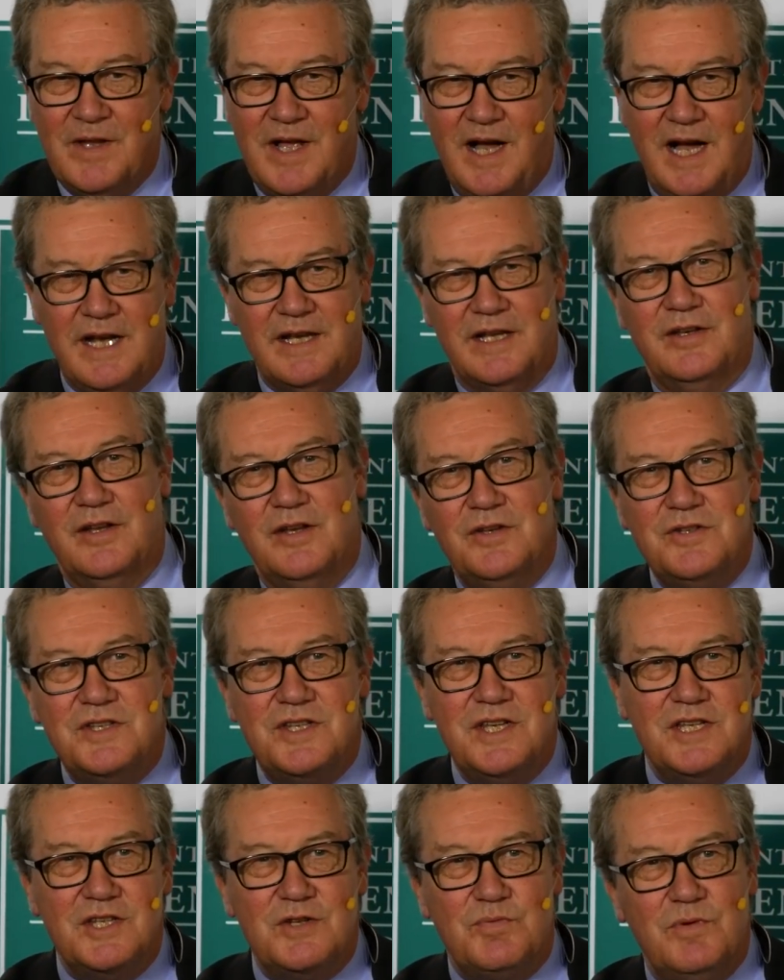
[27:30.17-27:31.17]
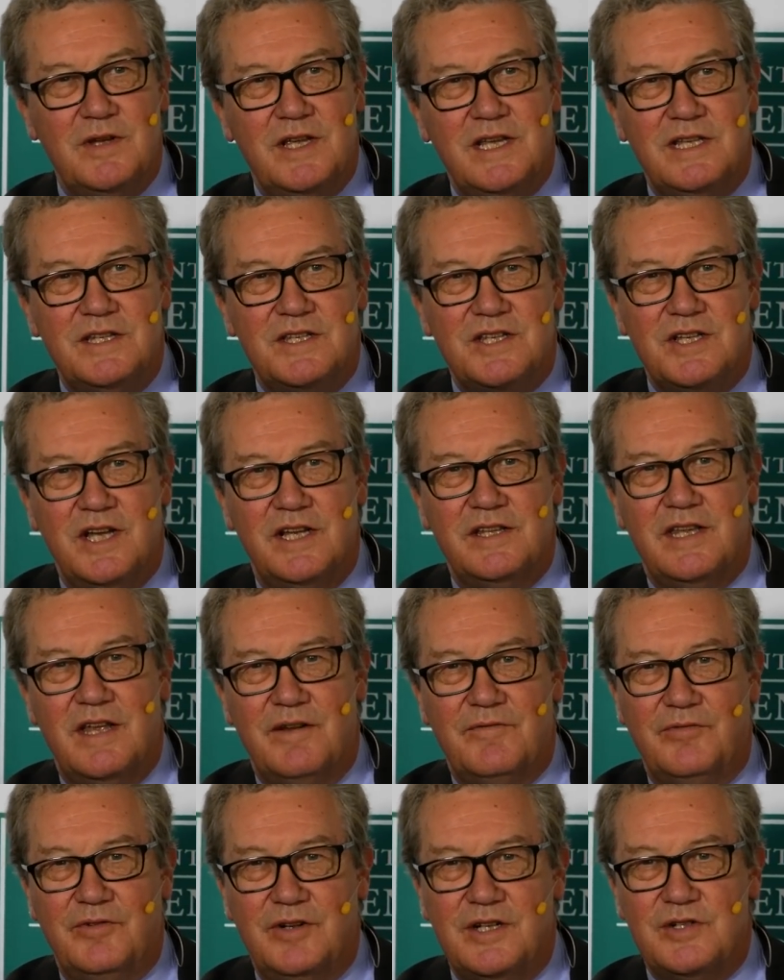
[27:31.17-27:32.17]
I don't know, since we signed
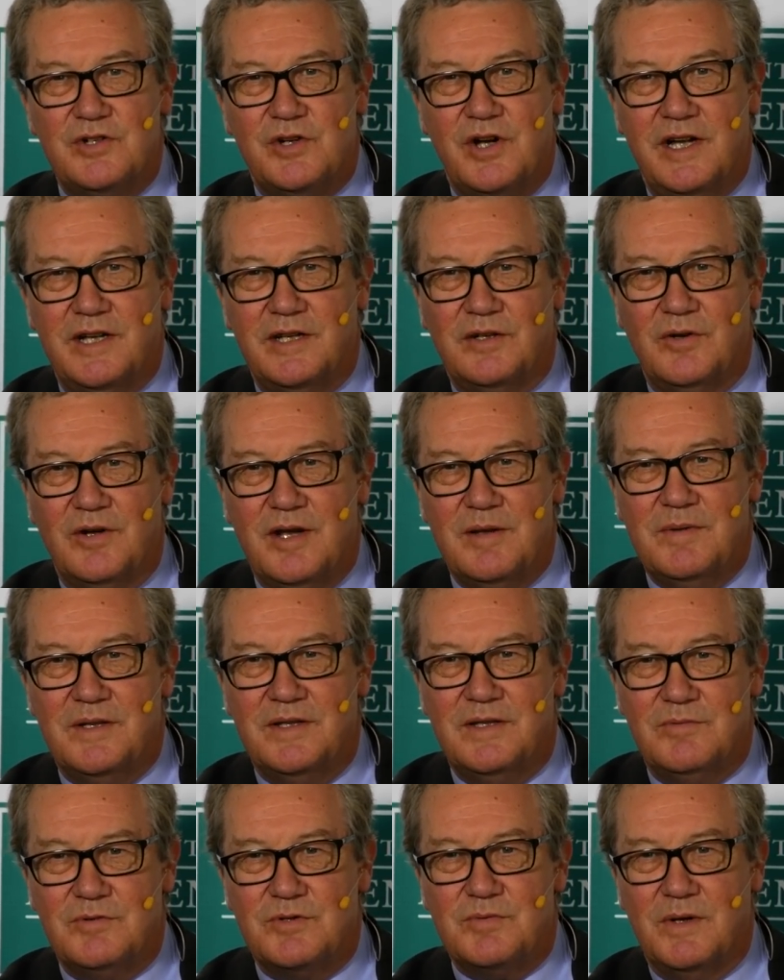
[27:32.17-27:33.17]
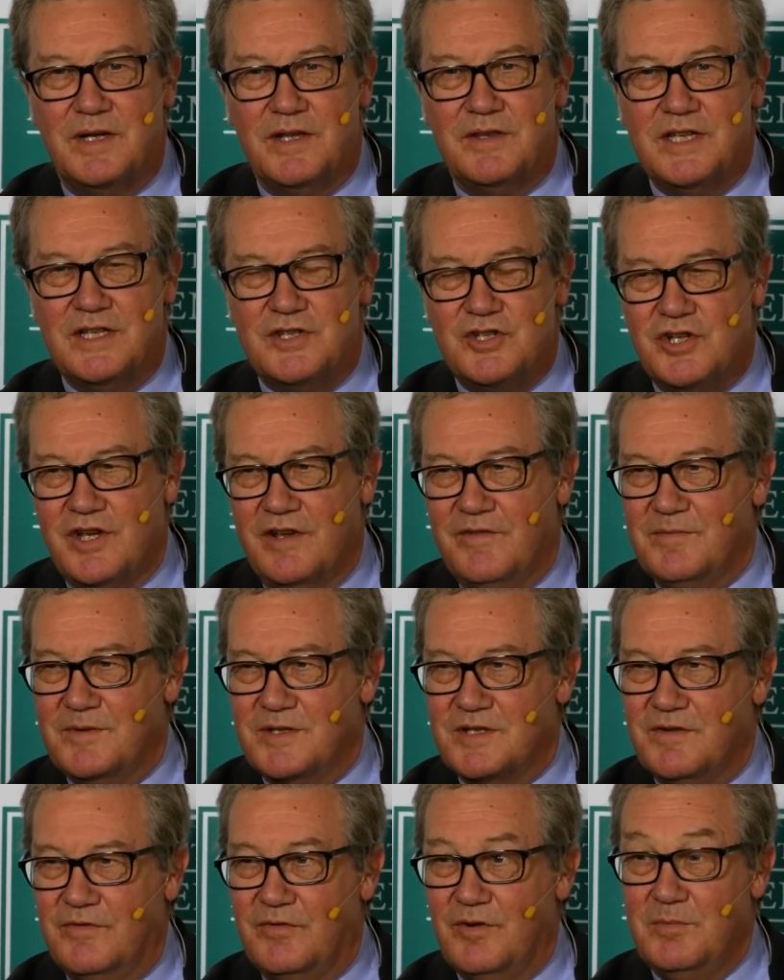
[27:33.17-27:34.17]
that free trade agreement, that was one of the
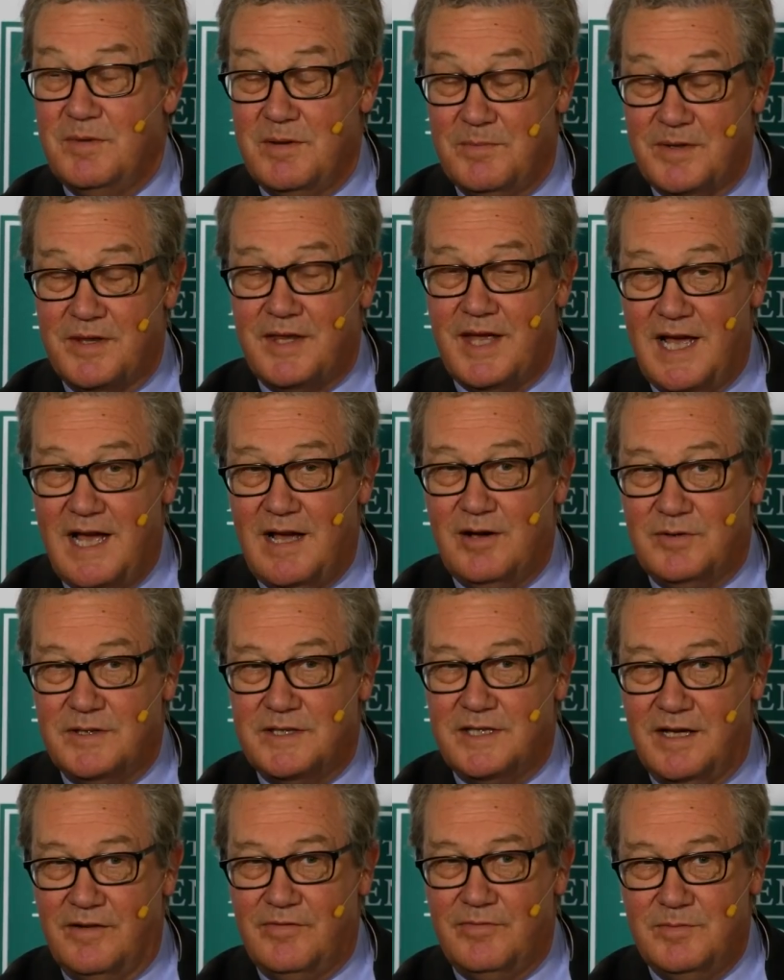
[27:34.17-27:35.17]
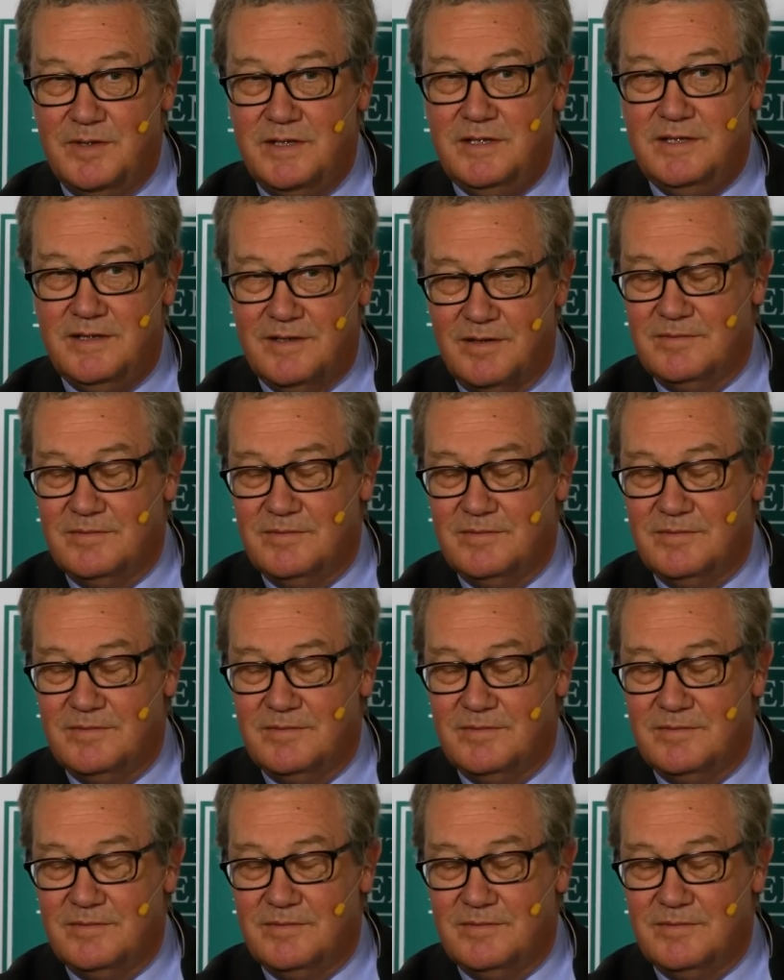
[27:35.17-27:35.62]
achievements of Remember the Howard government.